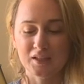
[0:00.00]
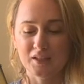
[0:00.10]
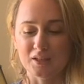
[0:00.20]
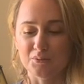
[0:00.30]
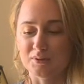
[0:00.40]

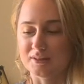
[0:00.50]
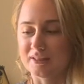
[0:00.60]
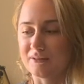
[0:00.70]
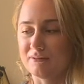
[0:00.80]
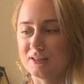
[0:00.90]
It will
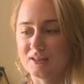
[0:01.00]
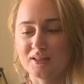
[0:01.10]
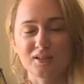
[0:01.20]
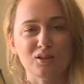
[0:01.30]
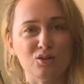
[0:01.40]

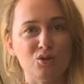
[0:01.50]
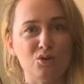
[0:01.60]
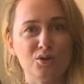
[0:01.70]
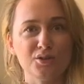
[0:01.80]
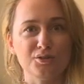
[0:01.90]
definitely
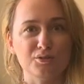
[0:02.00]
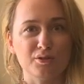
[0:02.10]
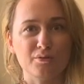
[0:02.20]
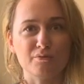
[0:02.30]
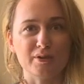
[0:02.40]
lock
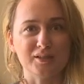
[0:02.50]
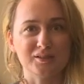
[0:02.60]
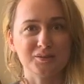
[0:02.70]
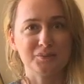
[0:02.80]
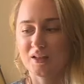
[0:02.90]
your
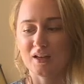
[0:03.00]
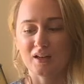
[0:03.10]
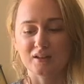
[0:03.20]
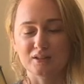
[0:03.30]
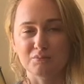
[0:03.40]
wrist,
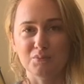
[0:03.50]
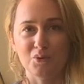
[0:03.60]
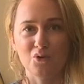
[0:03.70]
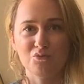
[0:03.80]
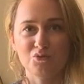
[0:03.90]
and the
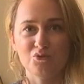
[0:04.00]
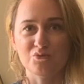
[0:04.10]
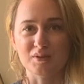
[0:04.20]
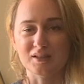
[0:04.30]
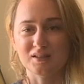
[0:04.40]
bow
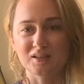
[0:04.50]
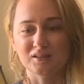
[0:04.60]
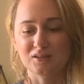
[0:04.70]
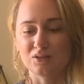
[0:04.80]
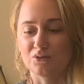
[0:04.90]
movement,
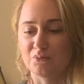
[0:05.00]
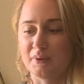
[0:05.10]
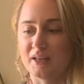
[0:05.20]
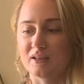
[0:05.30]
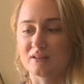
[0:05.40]
instead of
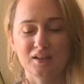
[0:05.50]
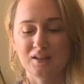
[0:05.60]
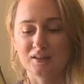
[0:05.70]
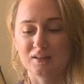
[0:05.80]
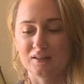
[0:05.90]
being
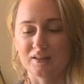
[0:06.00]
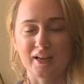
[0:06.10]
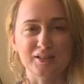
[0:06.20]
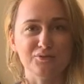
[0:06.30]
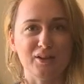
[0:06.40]

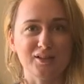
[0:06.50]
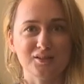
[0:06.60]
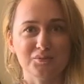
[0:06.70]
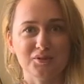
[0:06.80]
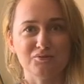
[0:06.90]
nice,
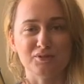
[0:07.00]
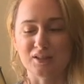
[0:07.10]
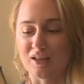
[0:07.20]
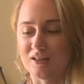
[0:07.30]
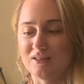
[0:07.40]
flexible,
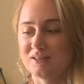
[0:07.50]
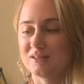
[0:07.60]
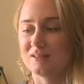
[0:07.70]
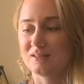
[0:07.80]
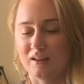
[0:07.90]
relaxed,
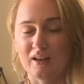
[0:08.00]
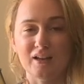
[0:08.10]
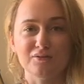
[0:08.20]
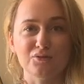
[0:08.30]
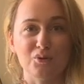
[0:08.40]

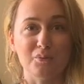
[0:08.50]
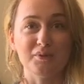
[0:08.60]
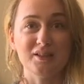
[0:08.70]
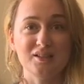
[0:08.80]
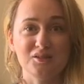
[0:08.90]
and from
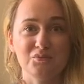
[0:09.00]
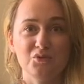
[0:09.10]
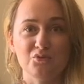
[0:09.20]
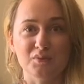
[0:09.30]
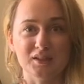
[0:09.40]
this
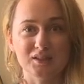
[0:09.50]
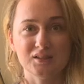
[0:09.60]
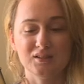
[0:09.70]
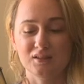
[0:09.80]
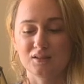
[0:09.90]
movement
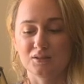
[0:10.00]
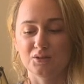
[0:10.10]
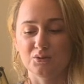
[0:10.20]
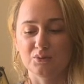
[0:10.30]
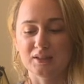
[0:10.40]

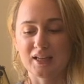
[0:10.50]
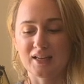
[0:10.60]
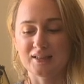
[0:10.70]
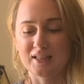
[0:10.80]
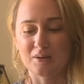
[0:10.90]
you will
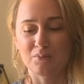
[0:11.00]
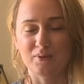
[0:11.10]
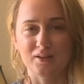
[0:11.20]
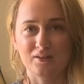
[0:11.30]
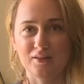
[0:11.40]
end up
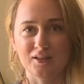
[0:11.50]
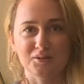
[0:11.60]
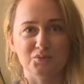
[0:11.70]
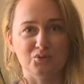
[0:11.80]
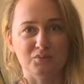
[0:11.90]
with this
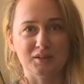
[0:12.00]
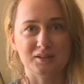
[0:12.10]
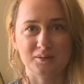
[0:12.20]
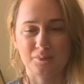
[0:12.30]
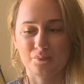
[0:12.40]

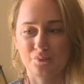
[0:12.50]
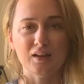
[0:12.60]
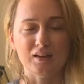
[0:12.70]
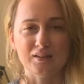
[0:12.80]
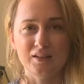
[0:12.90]
movement.
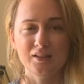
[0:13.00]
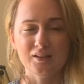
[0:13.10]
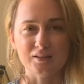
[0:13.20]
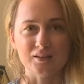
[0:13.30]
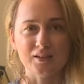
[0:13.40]
And
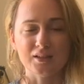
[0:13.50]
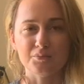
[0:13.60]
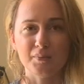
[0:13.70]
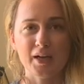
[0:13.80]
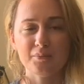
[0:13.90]
here it
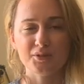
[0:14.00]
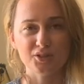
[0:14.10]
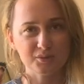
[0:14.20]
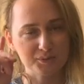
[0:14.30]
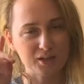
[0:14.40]
might be
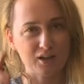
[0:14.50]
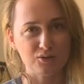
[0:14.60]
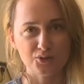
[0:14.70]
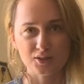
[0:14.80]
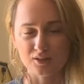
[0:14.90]
just
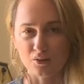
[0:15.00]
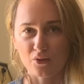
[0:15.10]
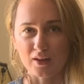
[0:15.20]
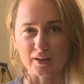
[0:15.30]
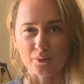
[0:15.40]
psychological
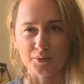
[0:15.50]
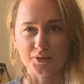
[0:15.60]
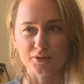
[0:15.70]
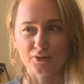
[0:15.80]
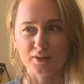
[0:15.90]
thing when
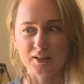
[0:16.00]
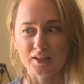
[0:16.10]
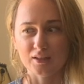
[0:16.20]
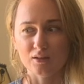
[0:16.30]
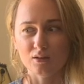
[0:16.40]
you're
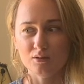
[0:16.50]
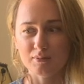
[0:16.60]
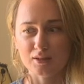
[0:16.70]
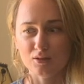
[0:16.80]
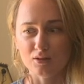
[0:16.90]
thinking, oh
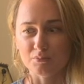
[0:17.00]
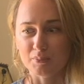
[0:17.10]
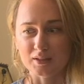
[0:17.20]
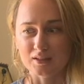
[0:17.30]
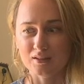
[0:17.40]
my god,
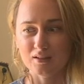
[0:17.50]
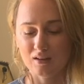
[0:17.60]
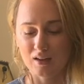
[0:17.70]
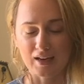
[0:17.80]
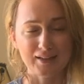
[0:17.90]
but
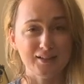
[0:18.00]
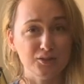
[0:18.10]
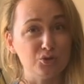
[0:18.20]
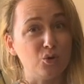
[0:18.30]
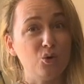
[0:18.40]
I need
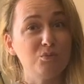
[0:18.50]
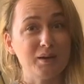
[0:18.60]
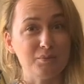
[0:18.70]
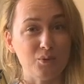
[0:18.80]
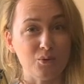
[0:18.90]
to hold my
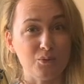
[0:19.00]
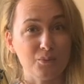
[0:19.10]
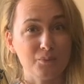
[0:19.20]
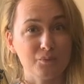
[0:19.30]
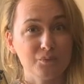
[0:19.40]
bow
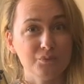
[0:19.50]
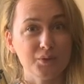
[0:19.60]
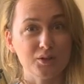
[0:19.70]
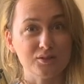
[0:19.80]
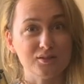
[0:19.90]

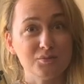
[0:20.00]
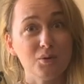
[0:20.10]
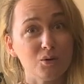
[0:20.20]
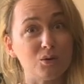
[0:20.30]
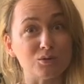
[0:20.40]
because it's a
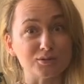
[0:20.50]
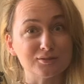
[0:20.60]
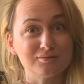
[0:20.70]
bow hold.